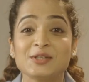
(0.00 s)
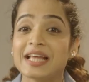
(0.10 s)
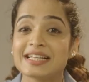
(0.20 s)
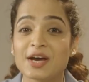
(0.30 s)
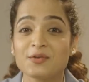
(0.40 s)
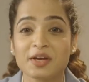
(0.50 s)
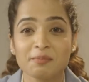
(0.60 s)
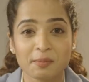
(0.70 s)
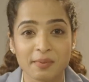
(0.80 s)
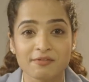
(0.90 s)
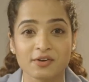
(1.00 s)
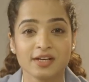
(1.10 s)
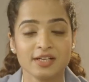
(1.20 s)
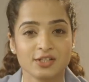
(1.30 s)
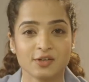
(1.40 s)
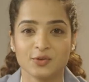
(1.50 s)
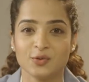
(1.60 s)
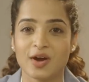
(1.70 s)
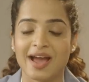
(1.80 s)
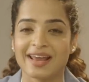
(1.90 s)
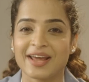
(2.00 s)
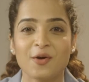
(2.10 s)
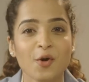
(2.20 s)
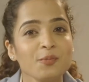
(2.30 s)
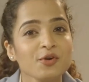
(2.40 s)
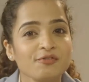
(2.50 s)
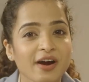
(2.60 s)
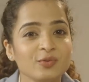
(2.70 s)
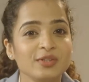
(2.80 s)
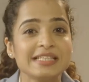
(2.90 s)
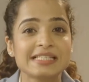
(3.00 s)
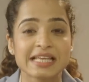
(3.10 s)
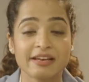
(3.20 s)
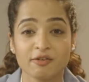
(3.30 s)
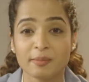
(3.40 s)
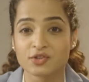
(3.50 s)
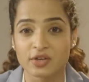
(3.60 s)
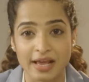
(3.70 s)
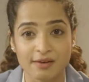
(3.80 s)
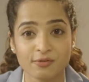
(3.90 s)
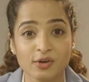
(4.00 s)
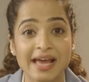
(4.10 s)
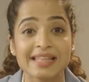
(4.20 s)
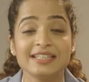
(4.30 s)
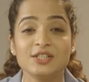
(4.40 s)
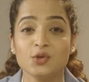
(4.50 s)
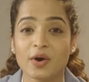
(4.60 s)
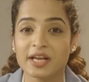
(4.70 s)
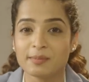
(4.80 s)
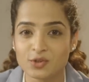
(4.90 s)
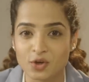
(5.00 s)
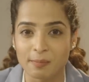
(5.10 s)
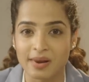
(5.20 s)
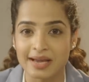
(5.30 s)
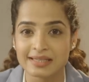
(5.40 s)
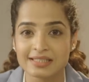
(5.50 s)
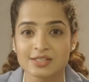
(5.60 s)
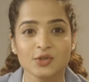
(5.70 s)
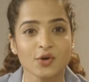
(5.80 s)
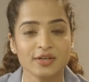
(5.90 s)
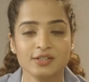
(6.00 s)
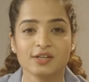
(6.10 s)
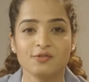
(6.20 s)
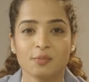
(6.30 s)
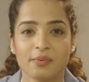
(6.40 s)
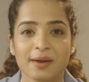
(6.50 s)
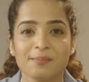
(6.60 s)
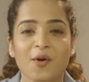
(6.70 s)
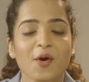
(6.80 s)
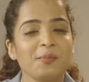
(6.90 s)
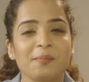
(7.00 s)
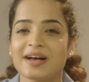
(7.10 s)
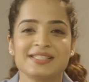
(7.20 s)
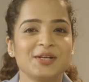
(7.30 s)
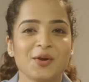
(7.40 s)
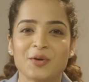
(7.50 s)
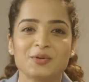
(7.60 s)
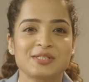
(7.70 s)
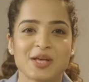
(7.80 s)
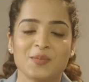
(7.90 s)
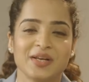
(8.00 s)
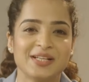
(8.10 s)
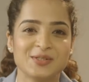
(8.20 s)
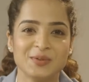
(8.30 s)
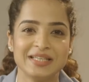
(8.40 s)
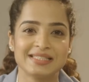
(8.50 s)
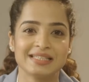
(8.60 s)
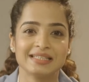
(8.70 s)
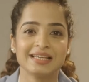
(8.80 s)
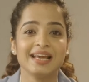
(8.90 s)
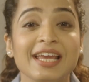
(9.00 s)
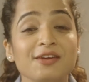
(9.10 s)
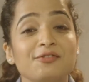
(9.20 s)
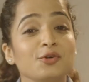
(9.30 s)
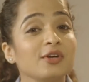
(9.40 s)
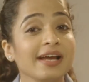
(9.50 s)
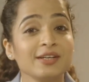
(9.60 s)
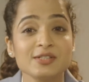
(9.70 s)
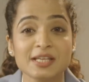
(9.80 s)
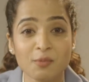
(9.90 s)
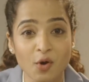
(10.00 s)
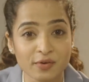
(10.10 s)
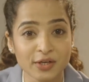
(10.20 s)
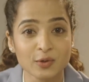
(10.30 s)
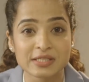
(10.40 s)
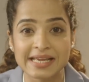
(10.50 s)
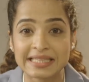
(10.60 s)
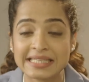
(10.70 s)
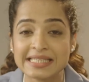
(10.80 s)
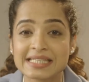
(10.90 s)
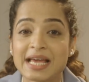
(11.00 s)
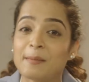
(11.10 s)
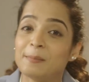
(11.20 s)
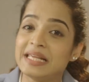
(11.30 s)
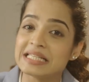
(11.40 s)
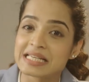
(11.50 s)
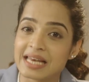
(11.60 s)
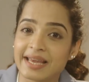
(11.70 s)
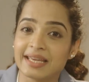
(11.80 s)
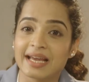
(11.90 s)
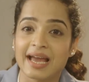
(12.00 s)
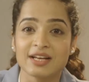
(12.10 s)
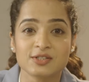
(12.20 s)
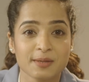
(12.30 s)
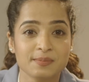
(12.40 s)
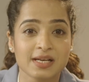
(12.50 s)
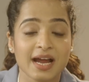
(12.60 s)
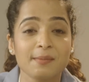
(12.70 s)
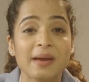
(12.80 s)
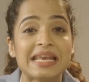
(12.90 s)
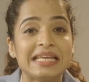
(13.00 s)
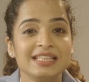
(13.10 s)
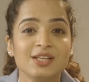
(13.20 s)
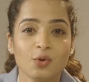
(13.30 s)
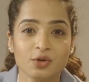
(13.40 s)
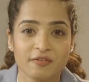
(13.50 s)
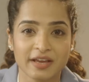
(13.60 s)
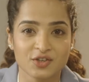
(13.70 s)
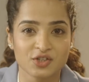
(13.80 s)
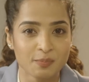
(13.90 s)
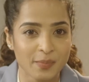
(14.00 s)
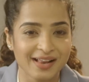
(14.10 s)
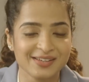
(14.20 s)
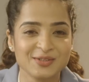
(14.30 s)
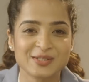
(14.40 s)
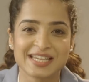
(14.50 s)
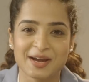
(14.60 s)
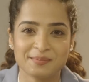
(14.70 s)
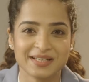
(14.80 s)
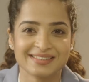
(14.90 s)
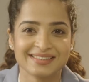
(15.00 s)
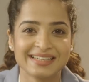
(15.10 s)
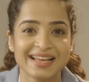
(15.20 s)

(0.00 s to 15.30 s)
So that's how you can prepare for an interview. And I hope you found this information helpful and that you are able to apply it to your interview prep or pass it along to someone else who needs it. If you'd like to see more videos like this, please like and subscribe and hit the notification bell to stay updated.